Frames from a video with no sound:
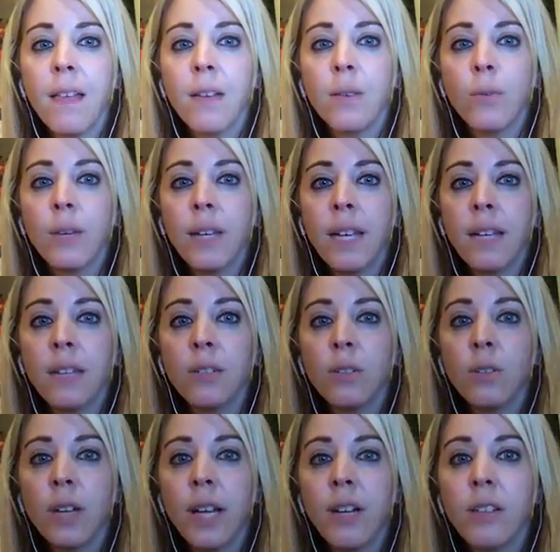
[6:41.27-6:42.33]

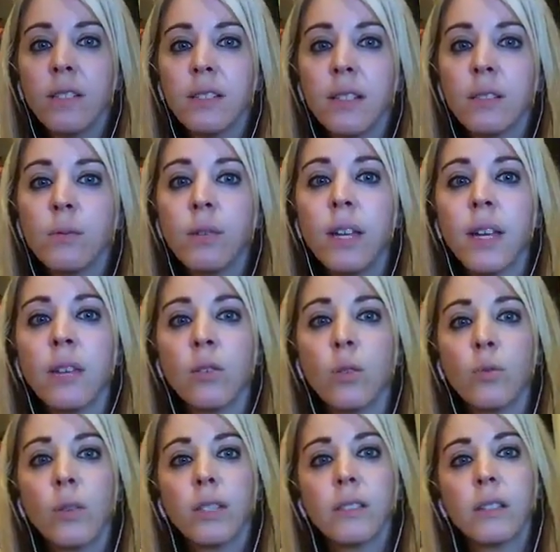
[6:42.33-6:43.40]
Aaron says we
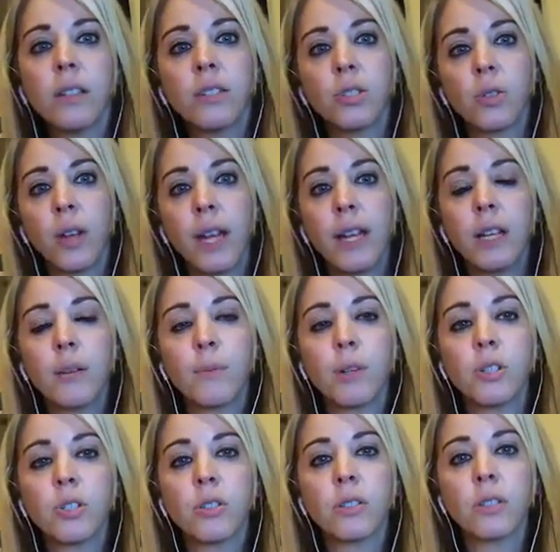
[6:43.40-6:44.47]
handle residential and
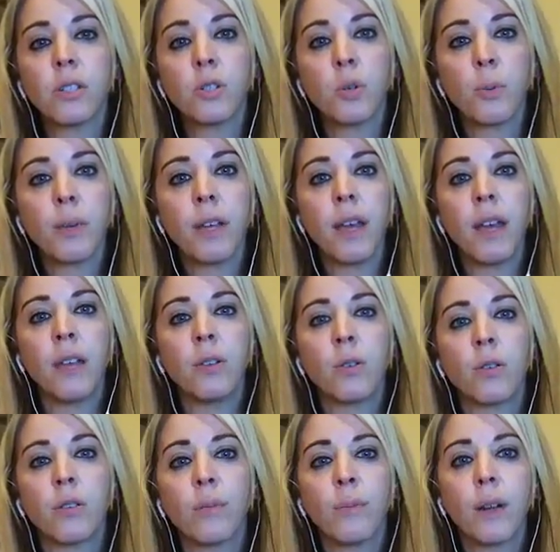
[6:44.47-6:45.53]
commercial in Central PA,
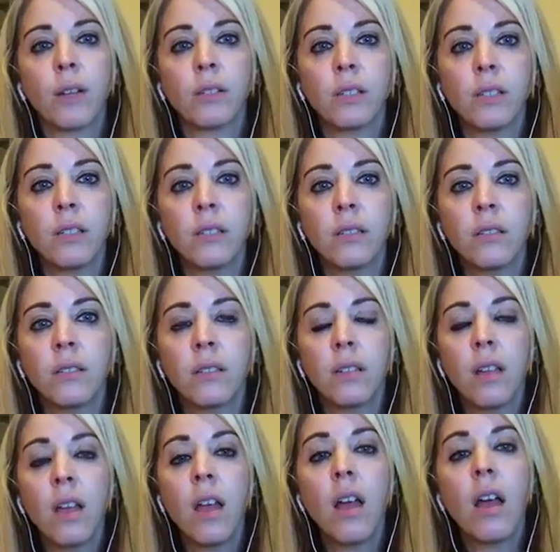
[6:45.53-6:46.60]
Northern Maryland.
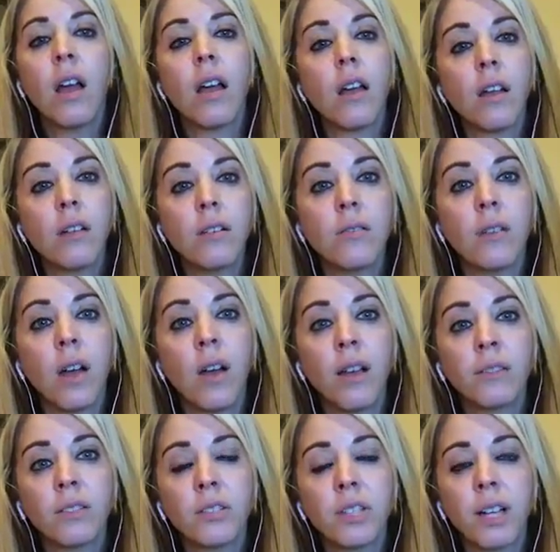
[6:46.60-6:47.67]
Oh, I'll
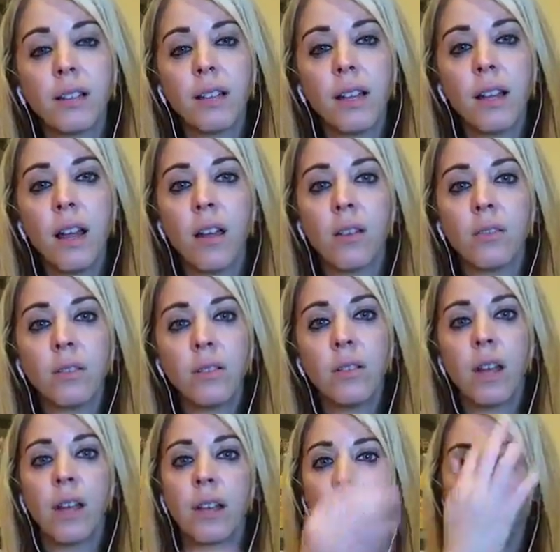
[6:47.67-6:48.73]
have to check that out.
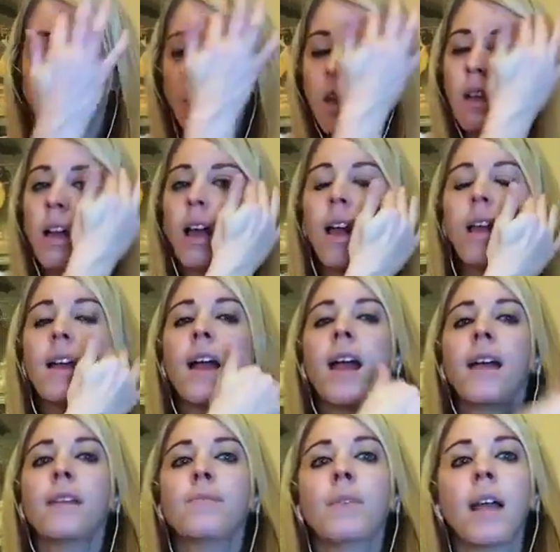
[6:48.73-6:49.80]
Okay.
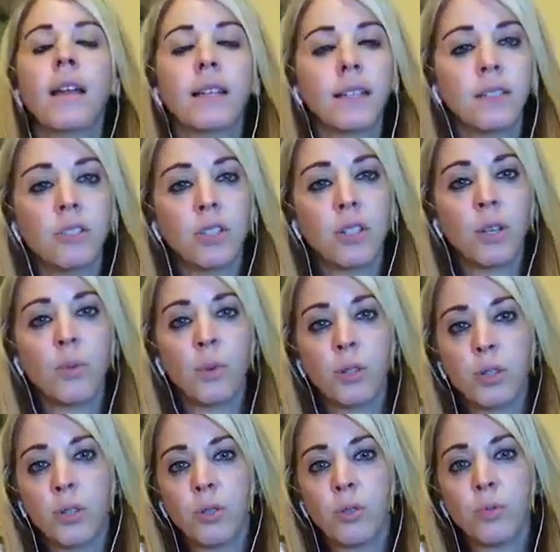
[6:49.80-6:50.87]
I'm not into
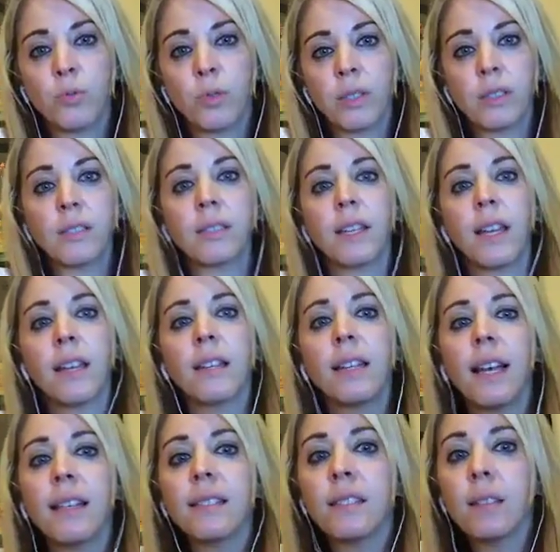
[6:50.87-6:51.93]
commercial real estate.
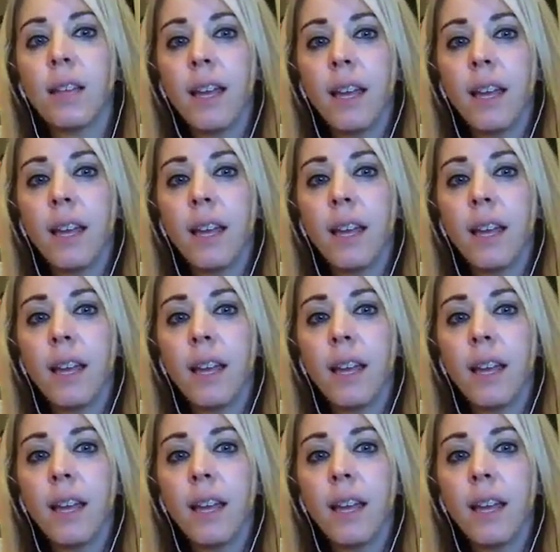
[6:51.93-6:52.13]
Yes.